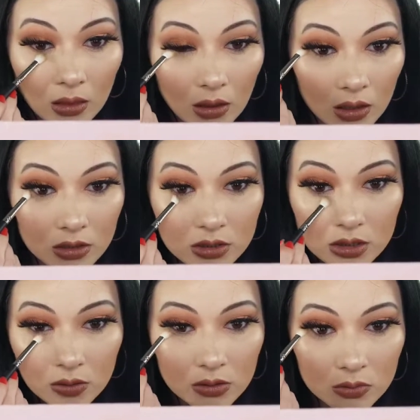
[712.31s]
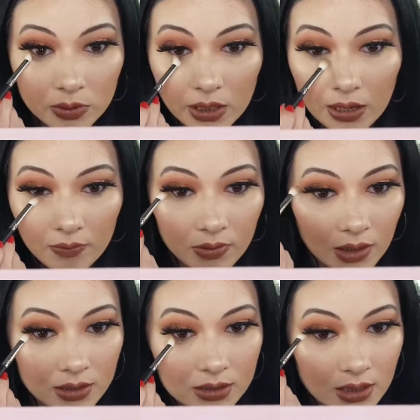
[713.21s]
And as soon as we have
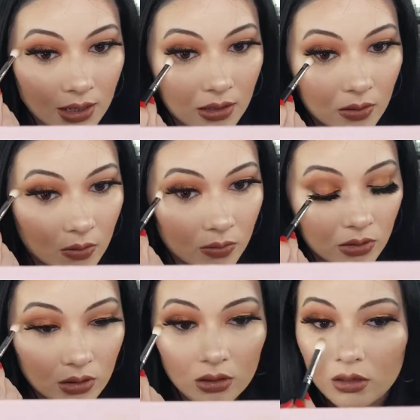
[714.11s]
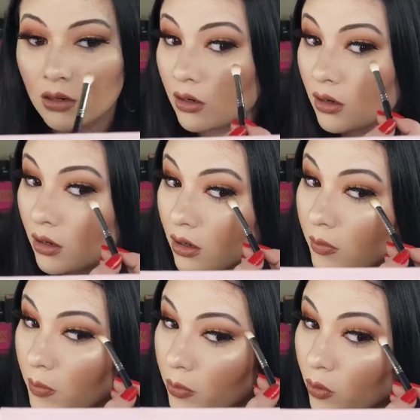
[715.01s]
that down, I'm
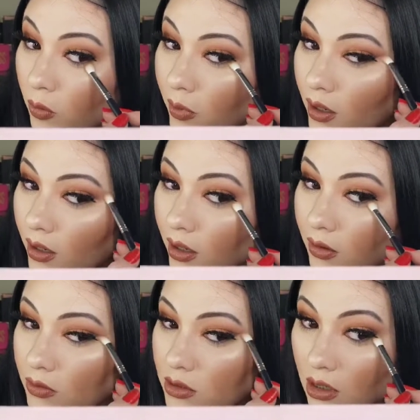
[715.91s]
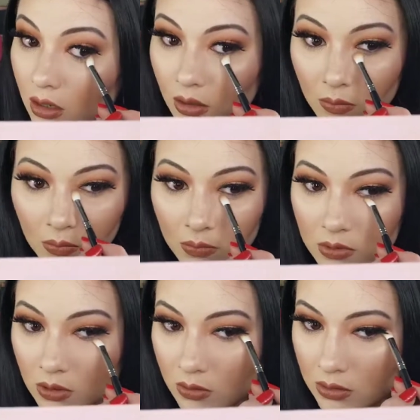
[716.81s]
going to pull mine out some. As
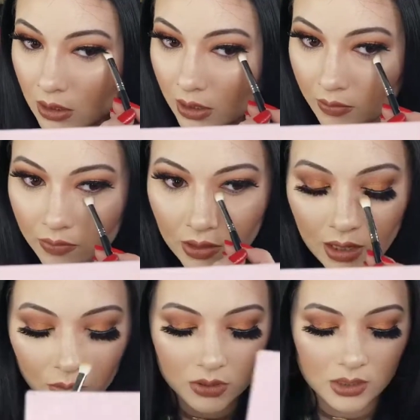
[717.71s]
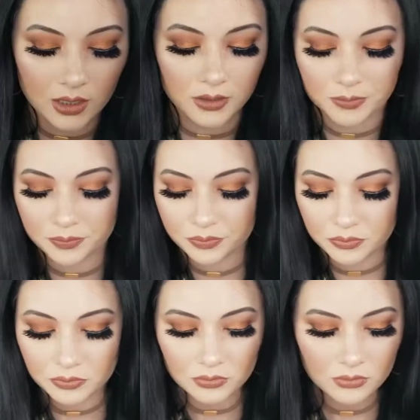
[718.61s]
soon as I have that one down,
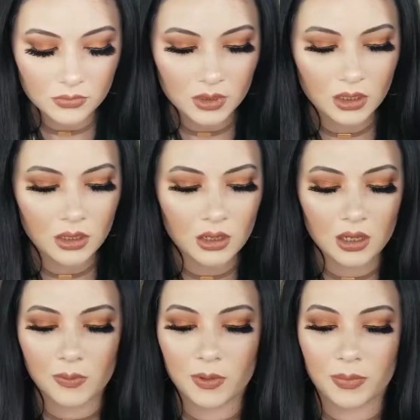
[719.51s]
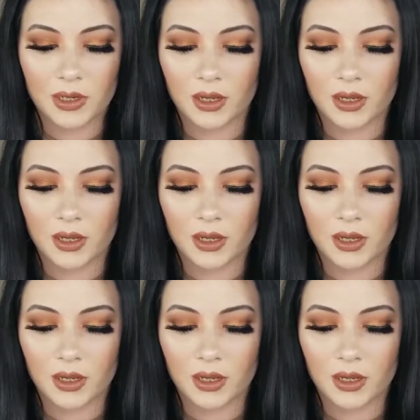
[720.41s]
I'm going to pick